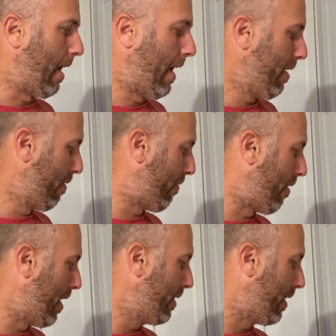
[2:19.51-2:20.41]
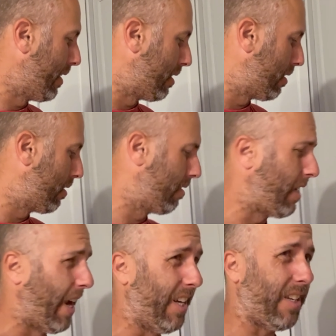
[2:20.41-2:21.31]
I don't find that it
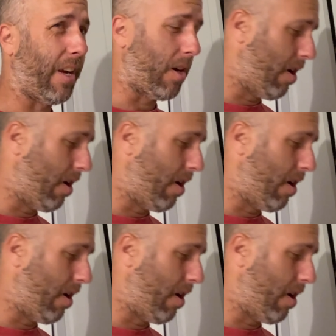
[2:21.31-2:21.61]
tastes like